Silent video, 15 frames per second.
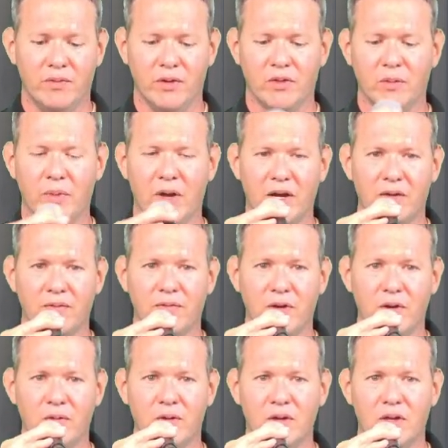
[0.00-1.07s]
If you have the
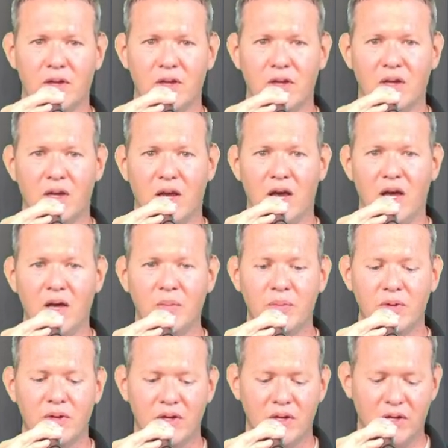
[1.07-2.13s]
microphone
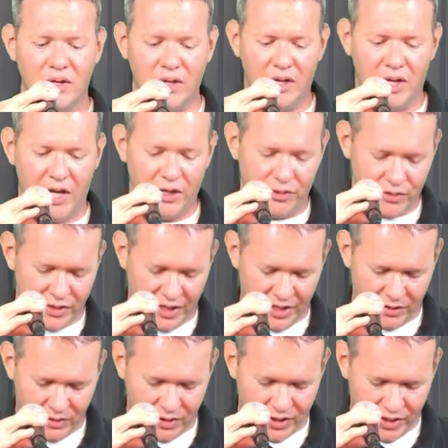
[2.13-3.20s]
up and you're
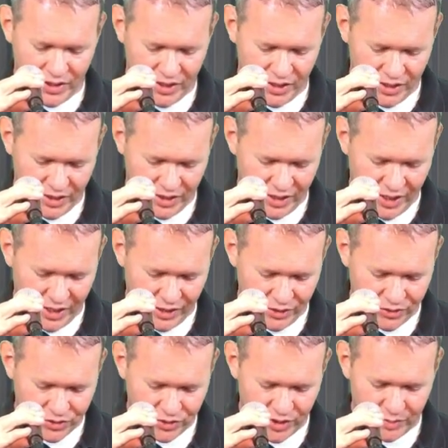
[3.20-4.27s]
down looking
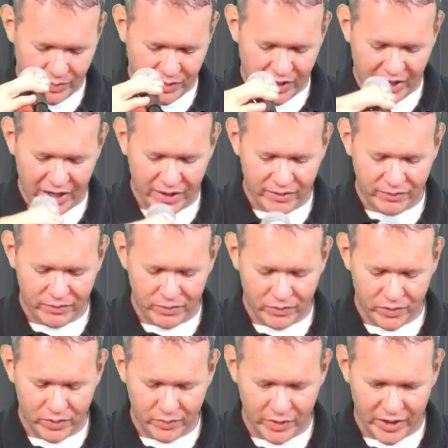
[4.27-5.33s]
at your script, have
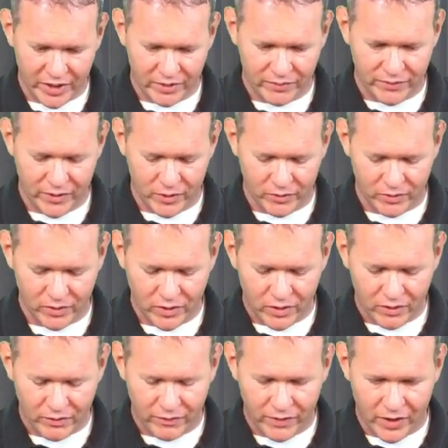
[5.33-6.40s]
your microphone
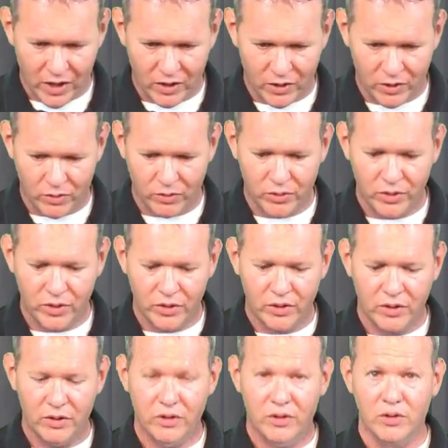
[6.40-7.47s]
follow
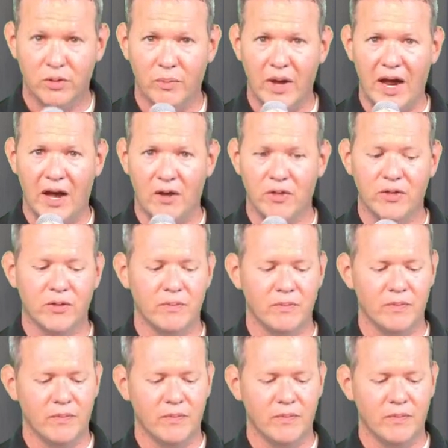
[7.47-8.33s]
your mouth.